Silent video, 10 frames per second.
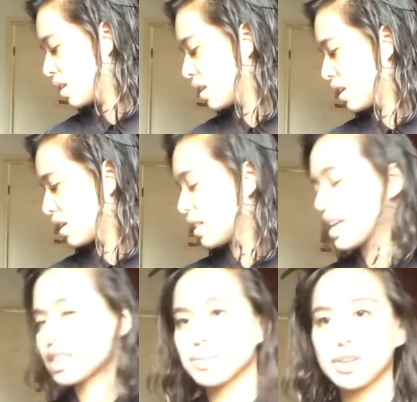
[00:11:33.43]
Okay,
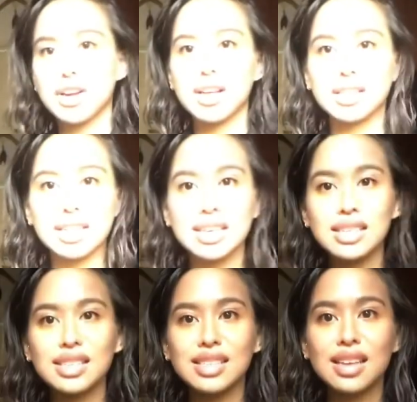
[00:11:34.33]
last but not
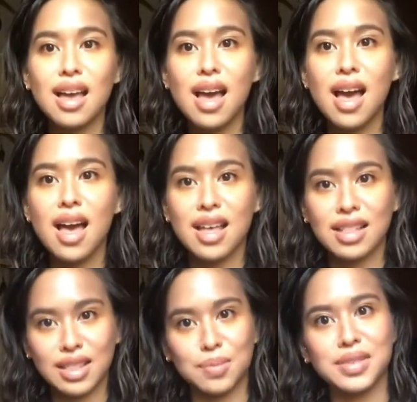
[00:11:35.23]
least,
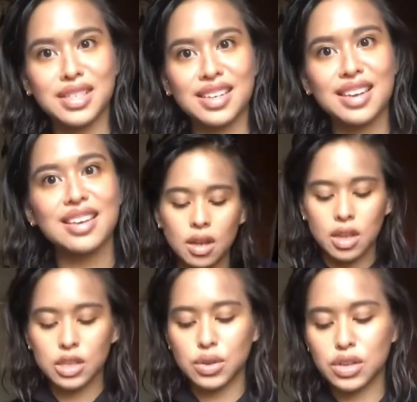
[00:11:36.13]
lipstick.
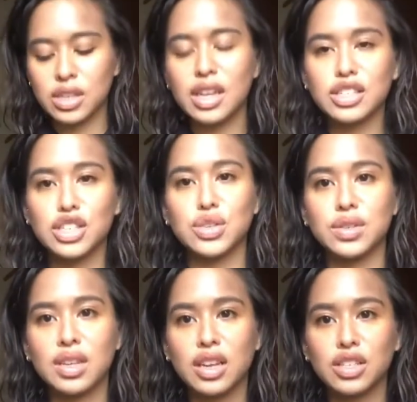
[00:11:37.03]
So what I usually like to do
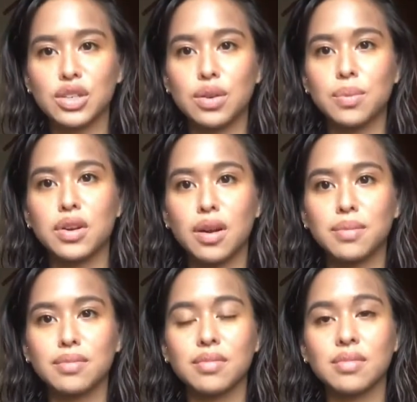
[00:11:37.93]
is I like to put
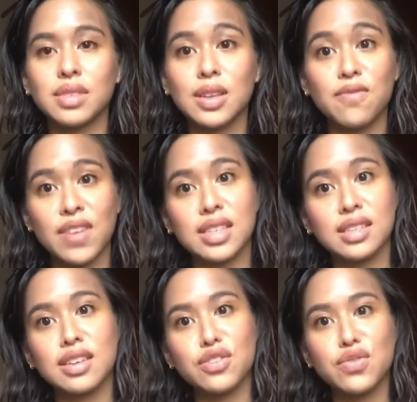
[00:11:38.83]
some
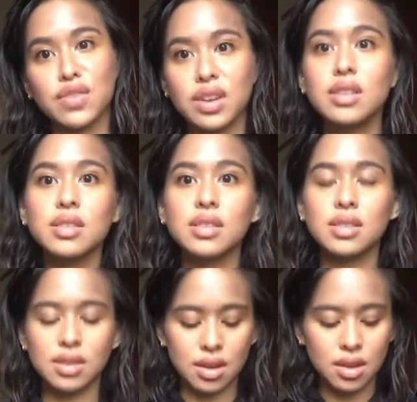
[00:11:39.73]
Vaseline first,